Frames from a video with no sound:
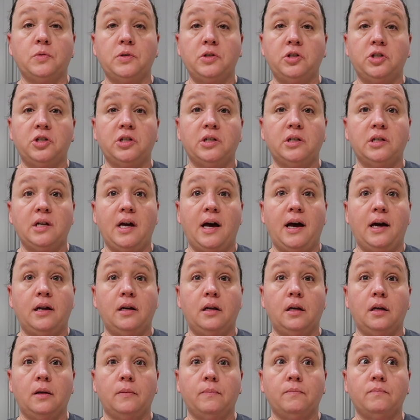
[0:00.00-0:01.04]
We just had
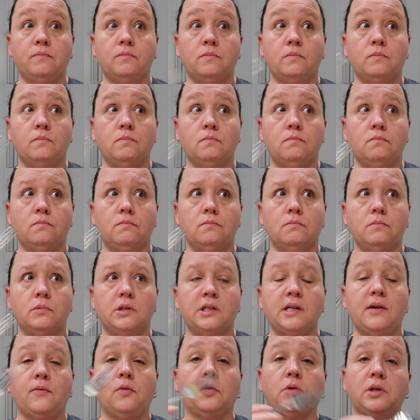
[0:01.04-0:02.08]
it
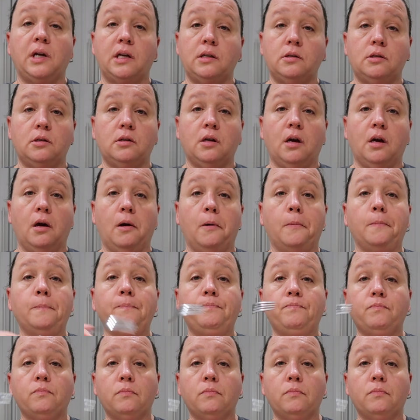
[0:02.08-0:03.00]
several nights ago,